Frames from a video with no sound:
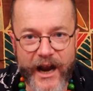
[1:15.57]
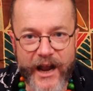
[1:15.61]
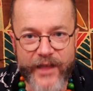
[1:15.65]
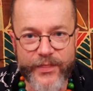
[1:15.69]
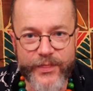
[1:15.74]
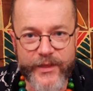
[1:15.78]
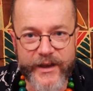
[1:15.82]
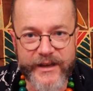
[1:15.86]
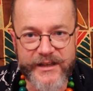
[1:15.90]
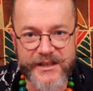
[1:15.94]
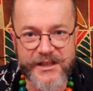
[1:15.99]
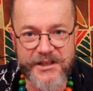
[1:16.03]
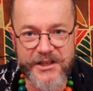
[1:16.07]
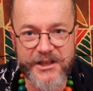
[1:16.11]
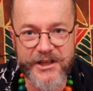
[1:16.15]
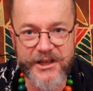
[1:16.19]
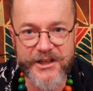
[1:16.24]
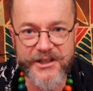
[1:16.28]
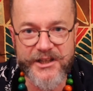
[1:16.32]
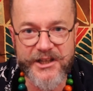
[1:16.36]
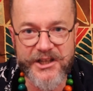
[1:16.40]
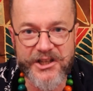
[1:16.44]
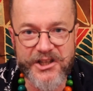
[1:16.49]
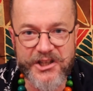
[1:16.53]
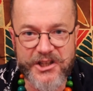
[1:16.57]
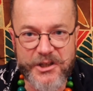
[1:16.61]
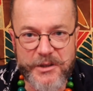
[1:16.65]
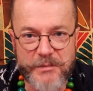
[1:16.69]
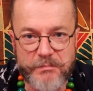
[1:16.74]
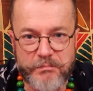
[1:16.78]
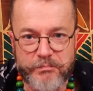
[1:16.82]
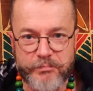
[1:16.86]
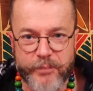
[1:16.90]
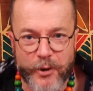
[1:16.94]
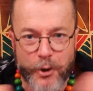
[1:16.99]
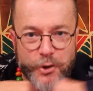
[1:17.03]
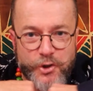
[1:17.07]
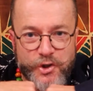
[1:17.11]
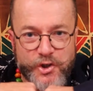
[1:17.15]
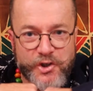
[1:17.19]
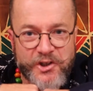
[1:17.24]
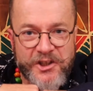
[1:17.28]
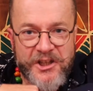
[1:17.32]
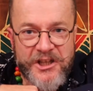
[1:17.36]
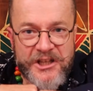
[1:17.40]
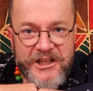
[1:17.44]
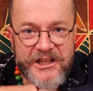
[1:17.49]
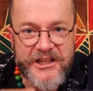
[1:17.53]
and they started to
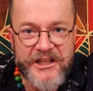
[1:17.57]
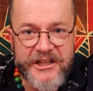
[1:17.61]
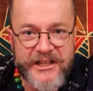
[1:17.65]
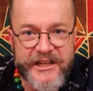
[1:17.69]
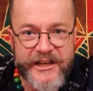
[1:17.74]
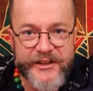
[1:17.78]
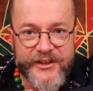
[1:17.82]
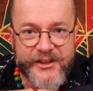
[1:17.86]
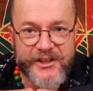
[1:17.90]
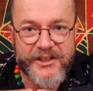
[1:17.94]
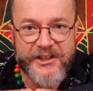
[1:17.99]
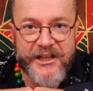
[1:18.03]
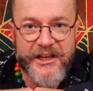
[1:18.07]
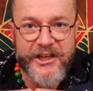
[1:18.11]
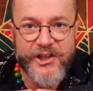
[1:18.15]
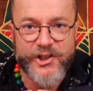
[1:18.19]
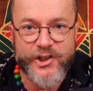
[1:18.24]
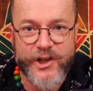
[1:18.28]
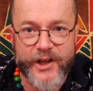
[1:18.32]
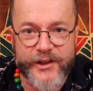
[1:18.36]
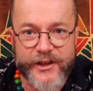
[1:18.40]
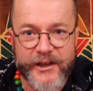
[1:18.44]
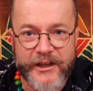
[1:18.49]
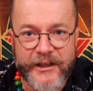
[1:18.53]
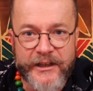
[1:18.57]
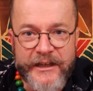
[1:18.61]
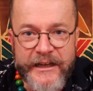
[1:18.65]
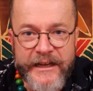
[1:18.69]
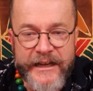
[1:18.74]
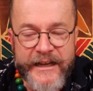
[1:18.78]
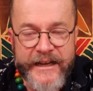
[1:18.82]
push against each other,